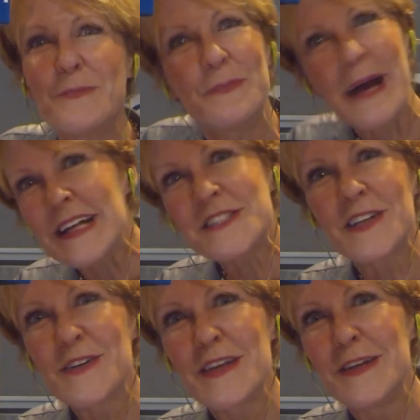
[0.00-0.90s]

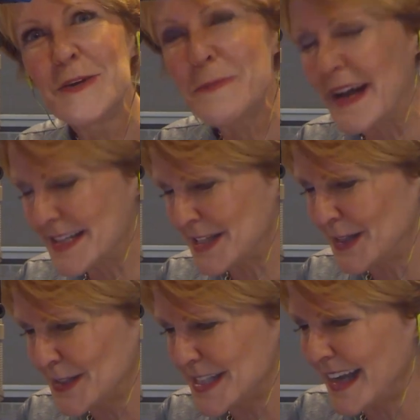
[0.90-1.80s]
Bachelor, the new
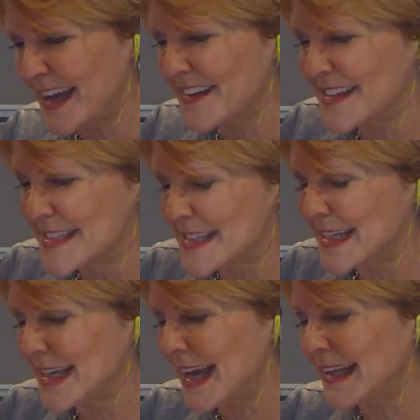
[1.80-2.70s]
Bachelor, tonight on
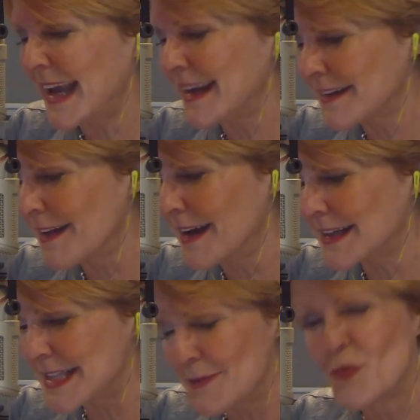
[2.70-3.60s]
City at 8 o'clock.
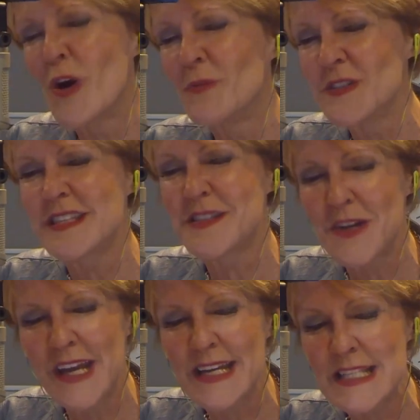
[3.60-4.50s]
Tim Warmels is our
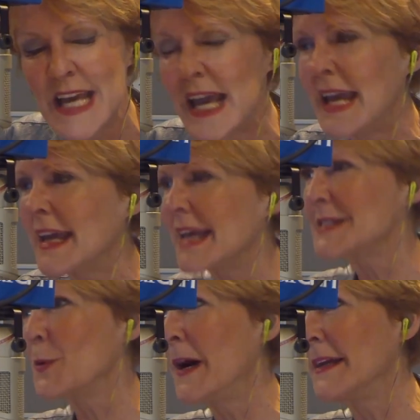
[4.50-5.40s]
guest. And guess
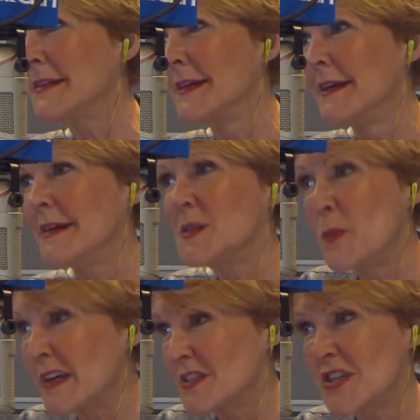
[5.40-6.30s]
what? His
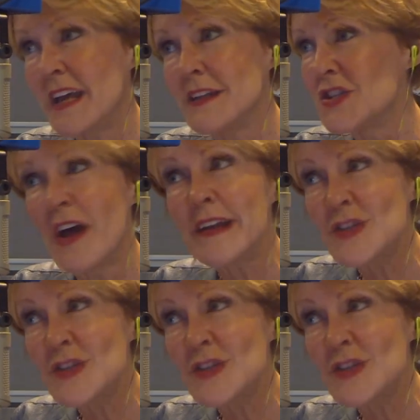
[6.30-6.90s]
biggest challenge, not